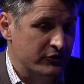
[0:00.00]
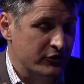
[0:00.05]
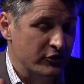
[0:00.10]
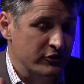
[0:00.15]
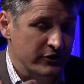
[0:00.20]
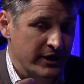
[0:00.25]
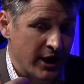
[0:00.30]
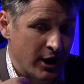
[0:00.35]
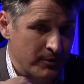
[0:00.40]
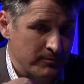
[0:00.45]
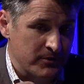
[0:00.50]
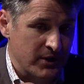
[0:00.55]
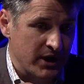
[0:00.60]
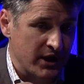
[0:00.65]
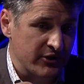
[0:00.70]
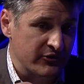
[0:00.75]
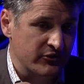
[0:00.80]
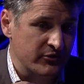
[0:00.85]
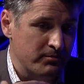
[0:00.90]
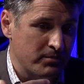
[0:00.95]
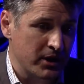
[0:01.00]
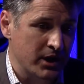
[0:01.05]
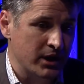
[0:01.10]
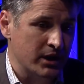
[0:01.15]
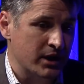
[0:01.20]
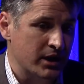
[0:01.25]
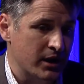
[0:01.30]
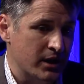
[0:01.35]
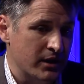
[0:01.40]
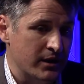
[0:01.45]
certainly helped us,
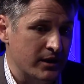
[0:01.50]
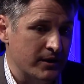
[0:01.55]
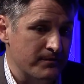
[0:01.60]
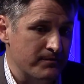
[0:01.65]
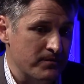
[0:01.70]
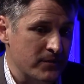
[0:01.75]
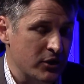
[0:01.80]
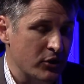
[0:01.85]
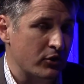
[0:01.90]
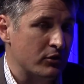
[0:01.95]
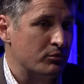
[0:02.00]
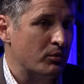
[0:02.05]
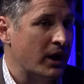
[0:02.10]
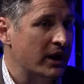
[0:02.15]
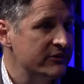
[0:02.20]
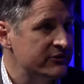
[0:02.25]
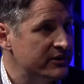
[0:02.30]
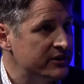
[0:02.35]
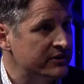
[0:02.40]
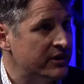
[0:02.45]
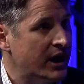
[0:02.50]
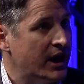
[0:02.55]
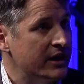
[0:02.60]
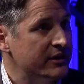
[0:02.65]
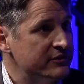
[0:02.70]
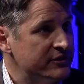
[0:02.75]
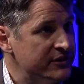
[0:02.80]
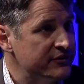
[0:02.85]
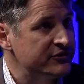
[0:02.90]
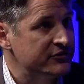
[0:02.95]
but a rising
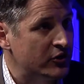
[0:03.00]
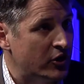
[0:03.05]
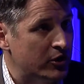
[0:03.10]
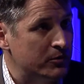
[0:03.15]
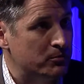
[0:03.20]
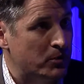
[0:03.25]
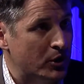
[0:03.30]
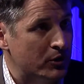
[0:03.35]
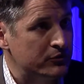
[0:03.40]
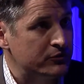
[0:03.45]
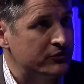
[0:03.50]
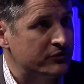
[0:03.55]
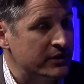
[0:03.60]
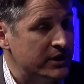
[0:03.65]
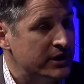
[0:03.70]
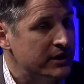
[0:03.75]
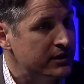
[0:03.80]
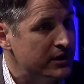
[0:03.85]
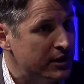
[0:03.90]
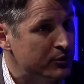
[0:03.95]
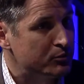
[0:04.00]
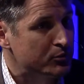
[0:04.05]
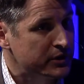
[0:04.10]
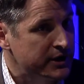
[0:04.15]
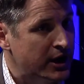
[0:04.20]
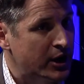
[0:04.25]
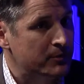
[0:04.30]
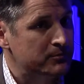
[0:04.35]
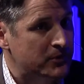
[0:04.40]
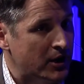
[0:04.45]
tide lifts all boats, and it
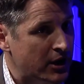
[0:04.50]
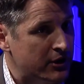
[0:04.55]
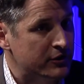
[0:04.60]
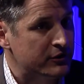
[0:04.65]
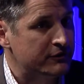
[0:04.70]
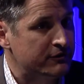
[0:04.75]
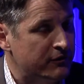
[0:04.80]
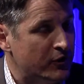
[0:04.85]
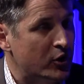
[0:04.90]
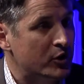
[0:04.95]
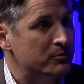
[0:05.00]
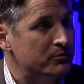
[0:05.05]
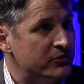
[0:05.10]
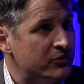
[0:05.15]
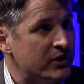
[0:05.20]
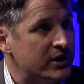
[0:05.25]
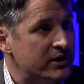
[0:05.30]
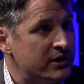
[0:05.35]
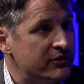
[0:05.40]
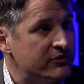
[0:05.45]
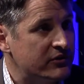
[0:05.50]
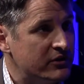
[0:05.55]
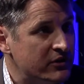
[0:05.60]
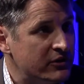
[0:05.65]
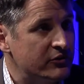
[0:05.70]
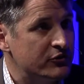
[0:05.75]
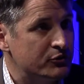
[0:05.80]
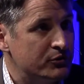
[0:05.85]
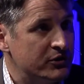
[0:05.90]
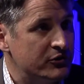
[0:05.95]
really helped other firms in this
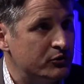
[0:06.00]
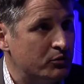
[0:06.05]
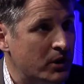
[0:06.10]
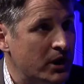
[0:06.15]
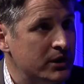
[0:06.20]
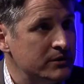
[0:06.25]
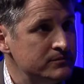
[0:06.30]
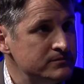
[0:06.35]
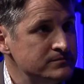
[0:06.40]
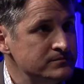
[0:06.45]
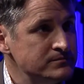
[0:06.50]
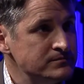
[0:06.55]
industry as well.